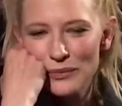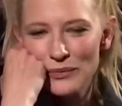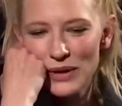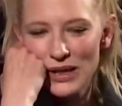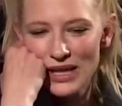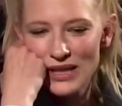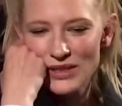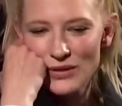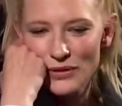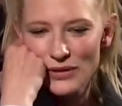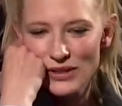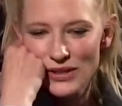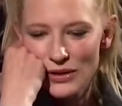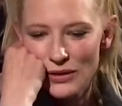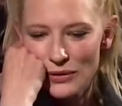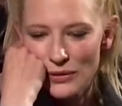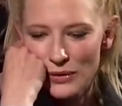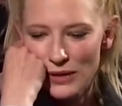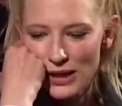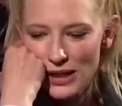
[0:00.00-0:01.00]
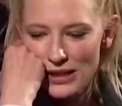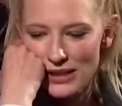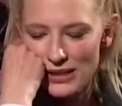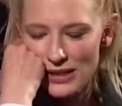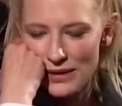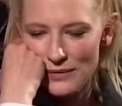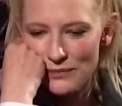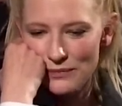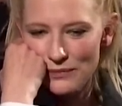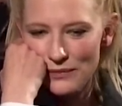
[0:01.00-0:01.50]
But it's also, it's,
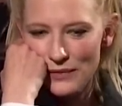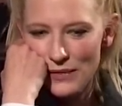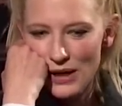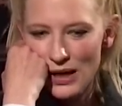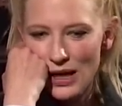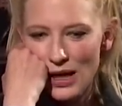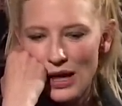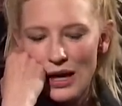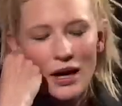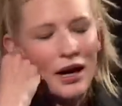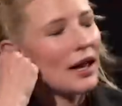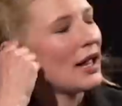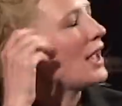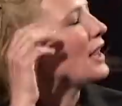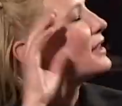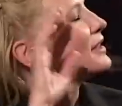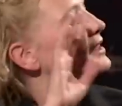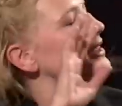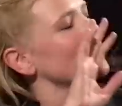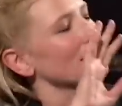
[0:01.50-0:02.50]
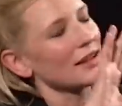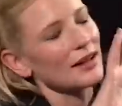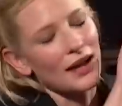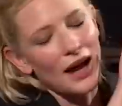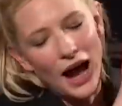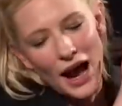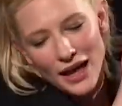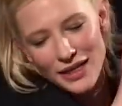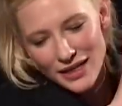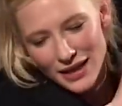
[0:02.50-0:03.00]
um, it's,
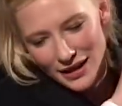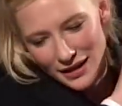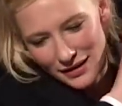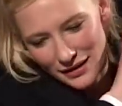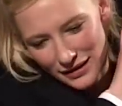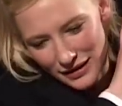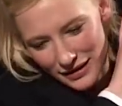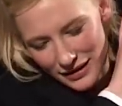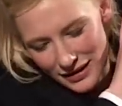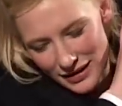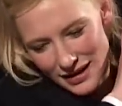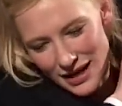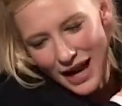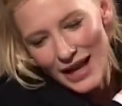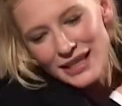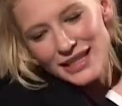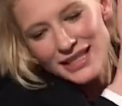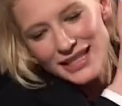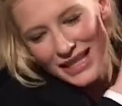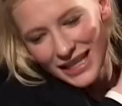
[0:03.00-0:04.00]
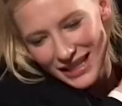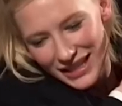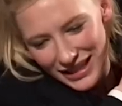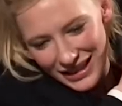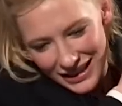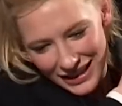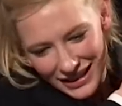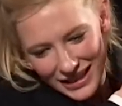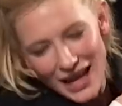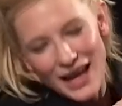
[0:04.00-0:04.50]
I think
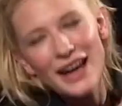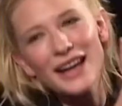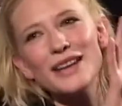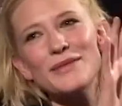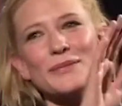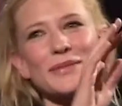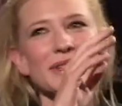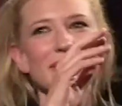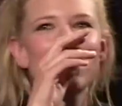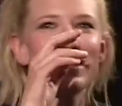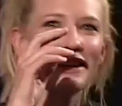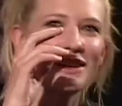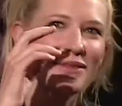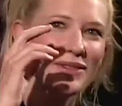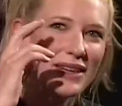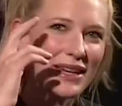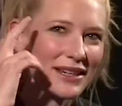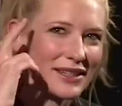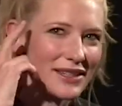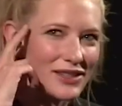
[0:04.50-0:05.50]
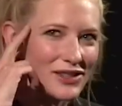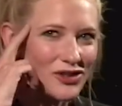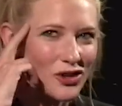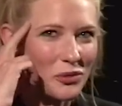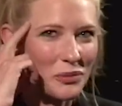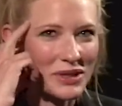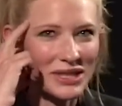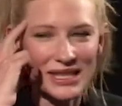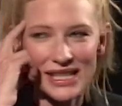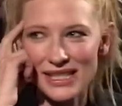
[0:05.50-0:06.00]
ninety-nine percent of an actor's
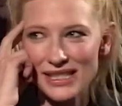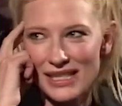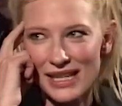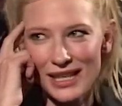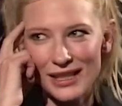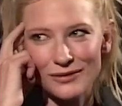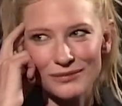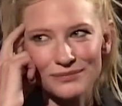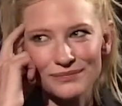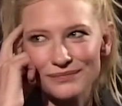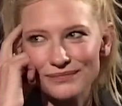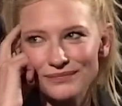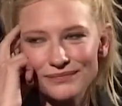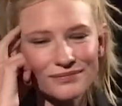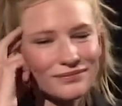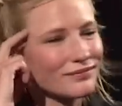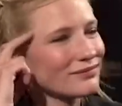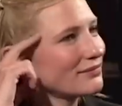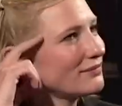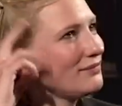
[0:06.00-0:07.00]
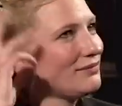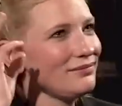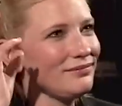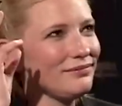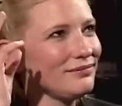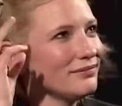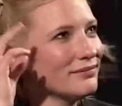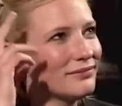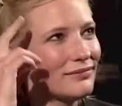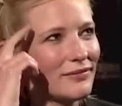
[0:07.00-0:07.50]
job is listening.
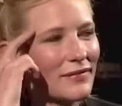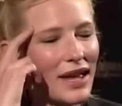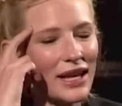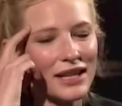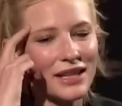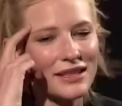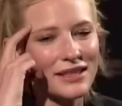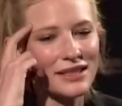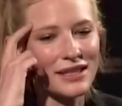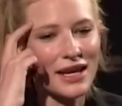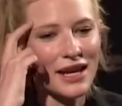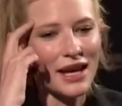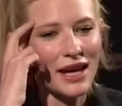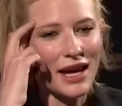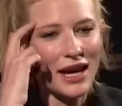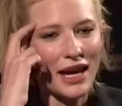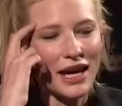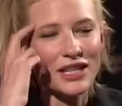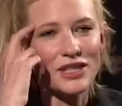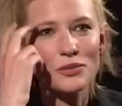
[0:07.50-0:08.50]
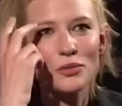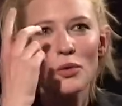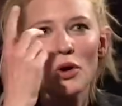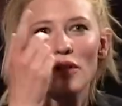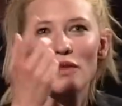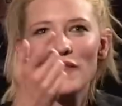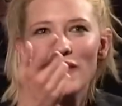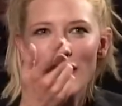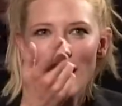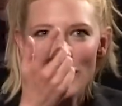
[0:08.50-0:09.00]
And it's, it's
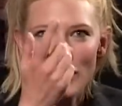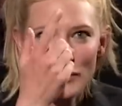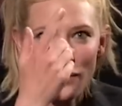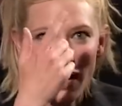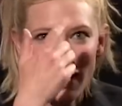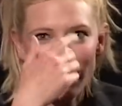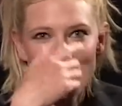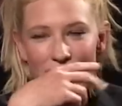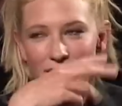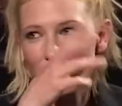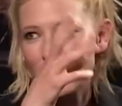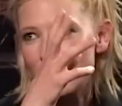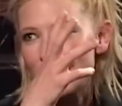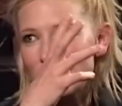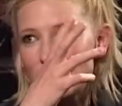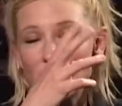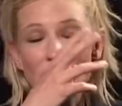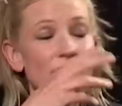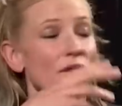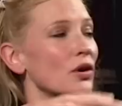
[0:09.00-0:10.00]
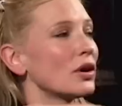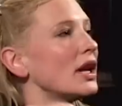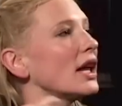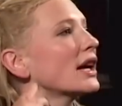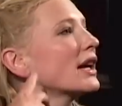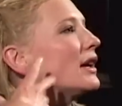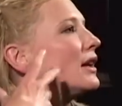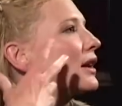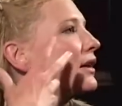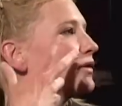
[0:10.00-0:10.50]
what the other actor does. And if you're
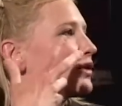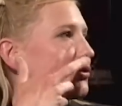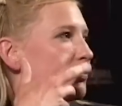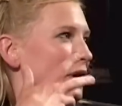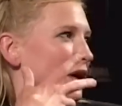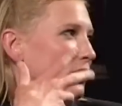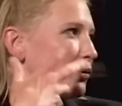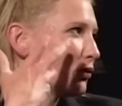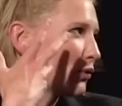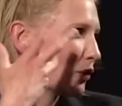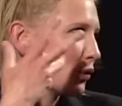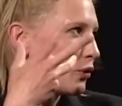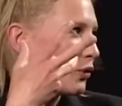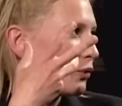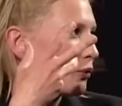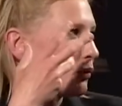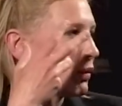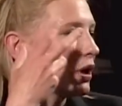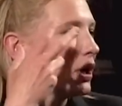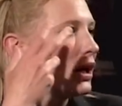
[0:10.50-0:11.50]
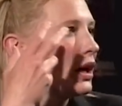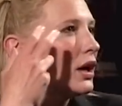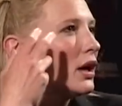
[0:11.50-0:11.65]
lucky enough to be in a room